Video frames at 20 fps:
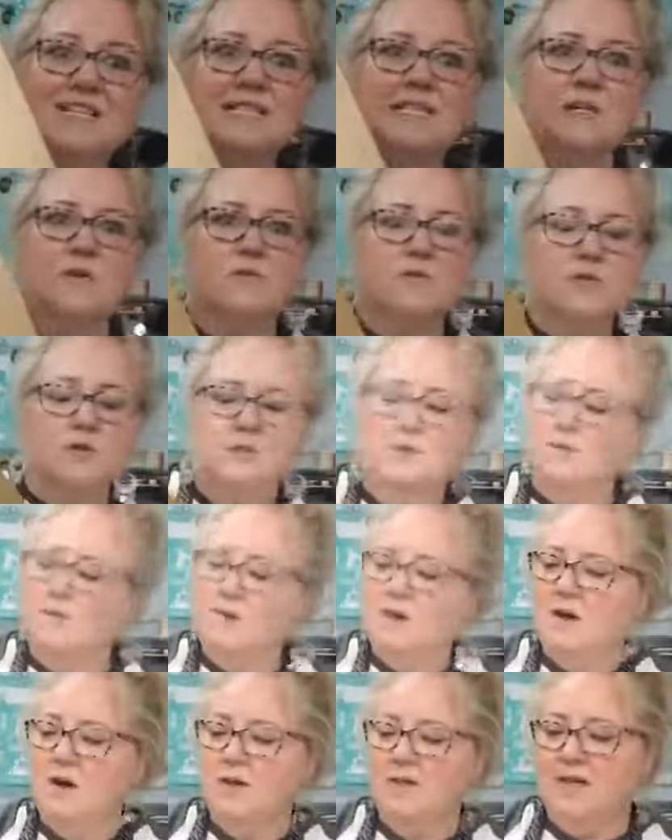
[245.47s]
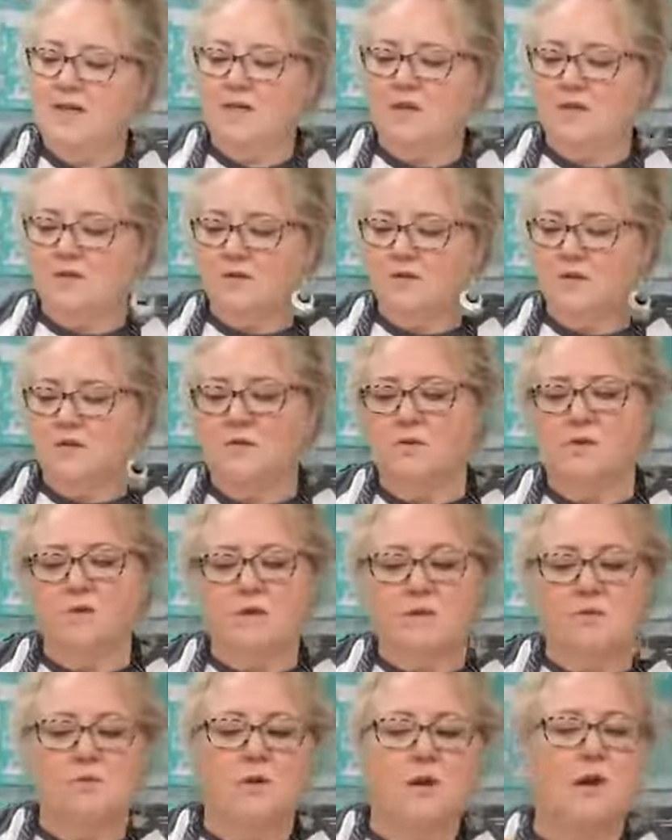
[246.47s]
silver. So I thought, oh, that looks cool,
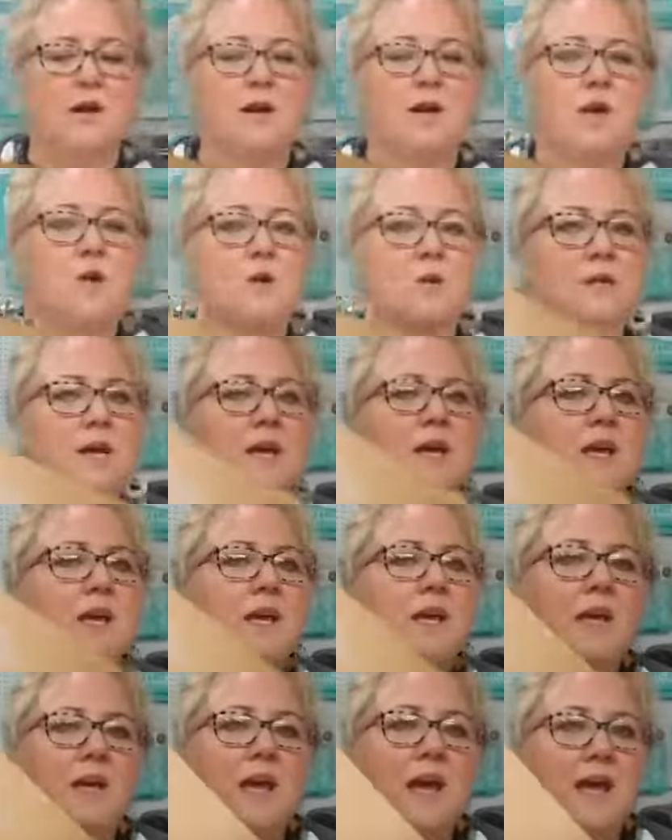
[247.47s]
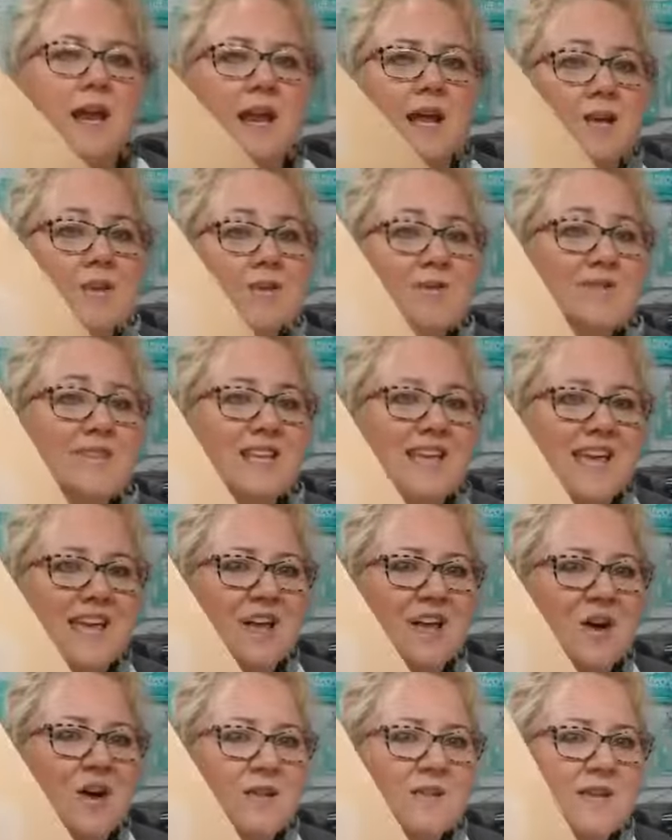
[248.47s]
silver and gold. And I used the
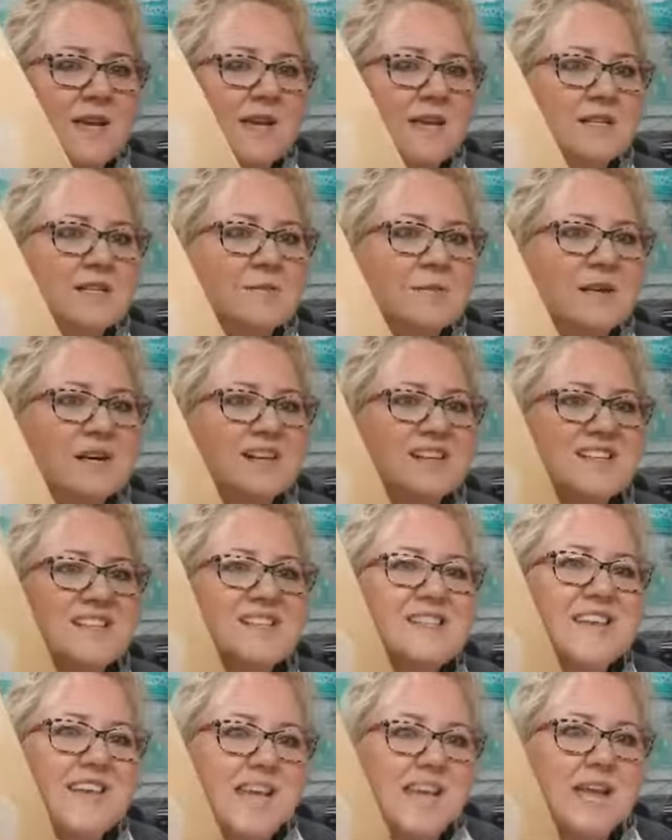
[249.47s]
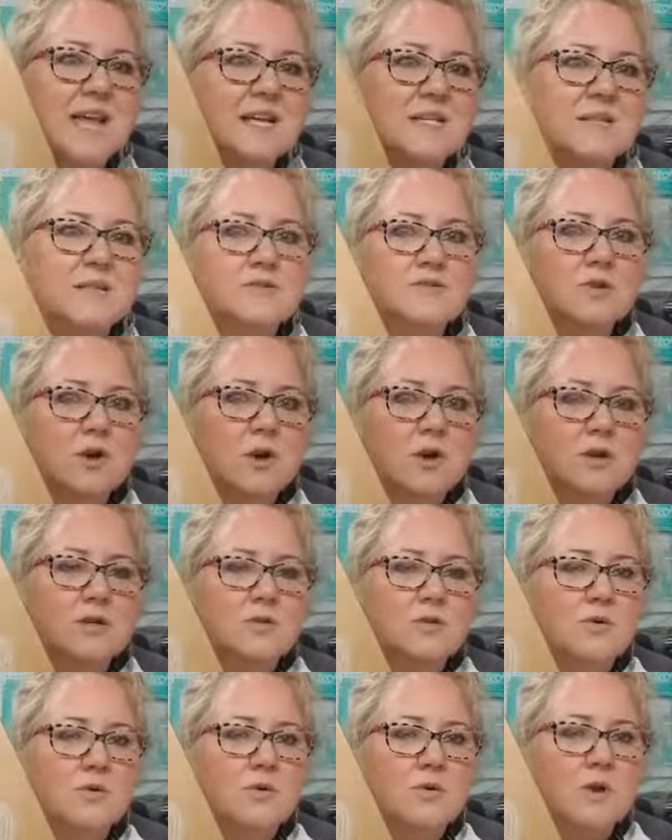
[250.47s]
ink on this because the inks in Chalk
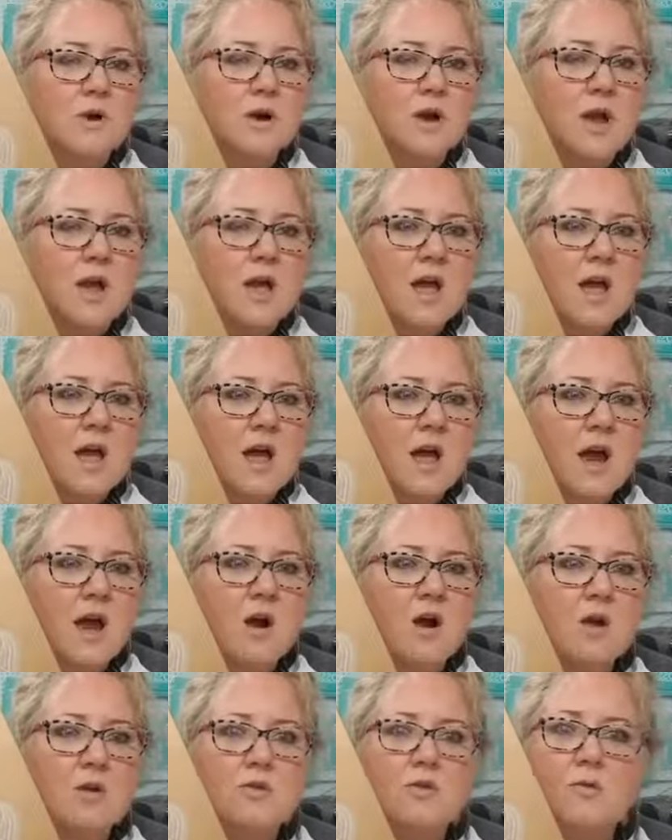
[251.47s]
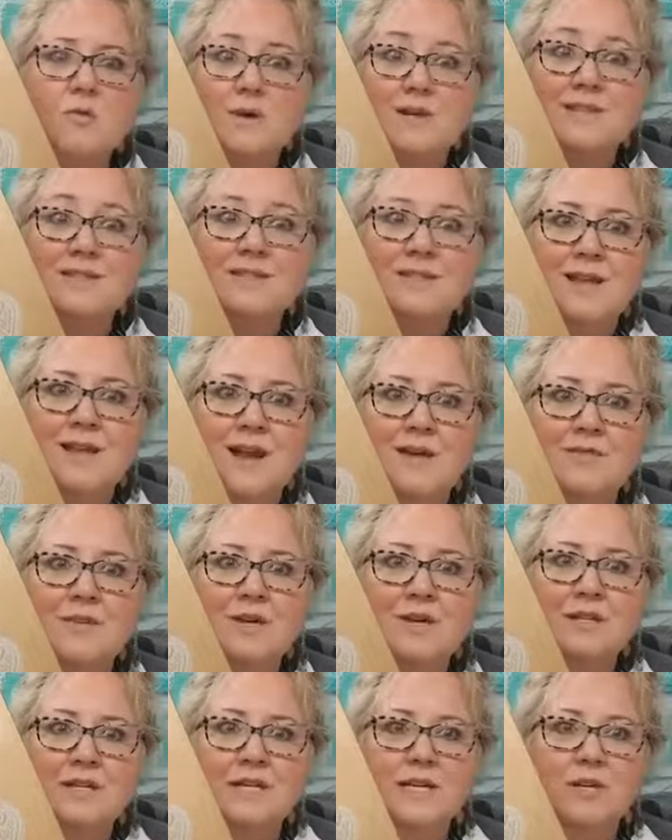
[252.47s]
Couture are the ones that have the
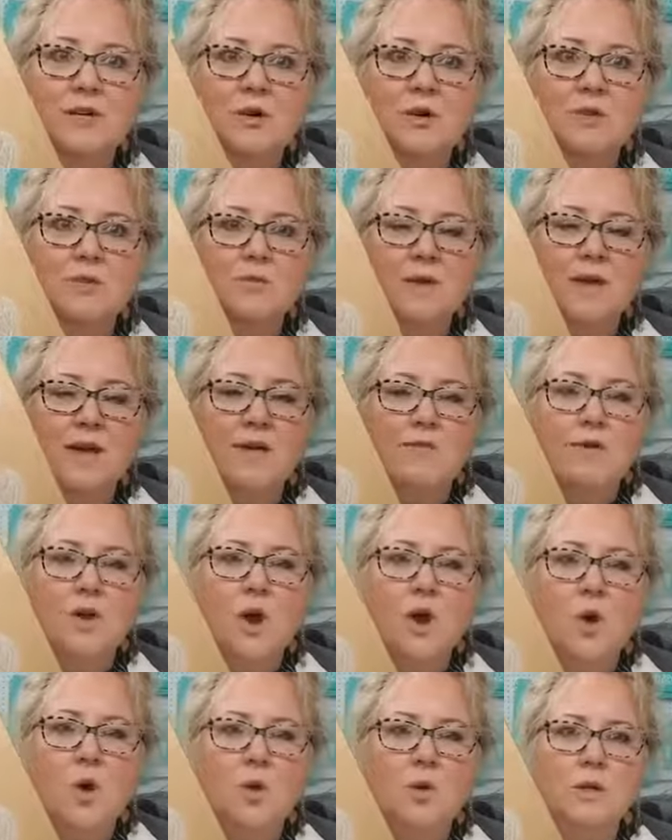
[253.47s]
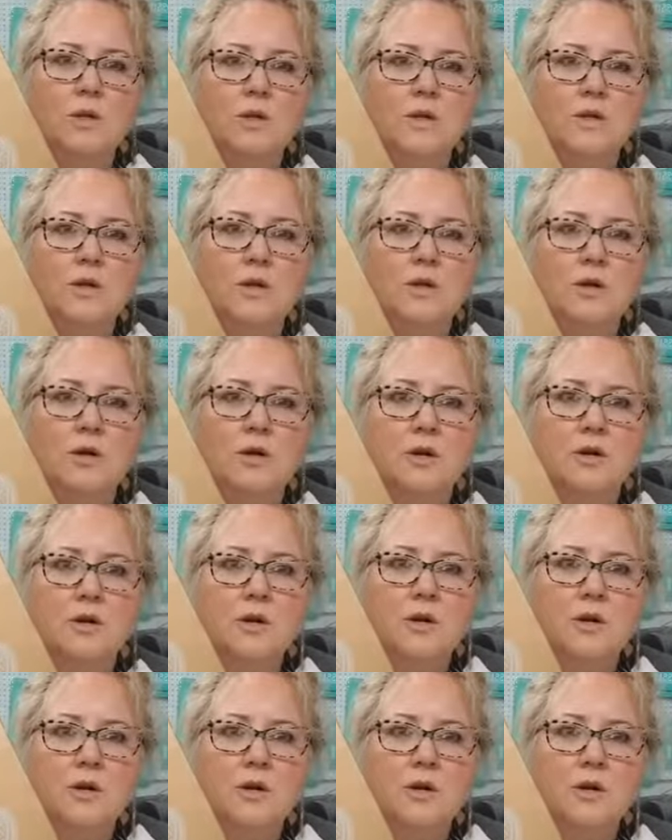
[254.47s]
glitter. We have gold glitter,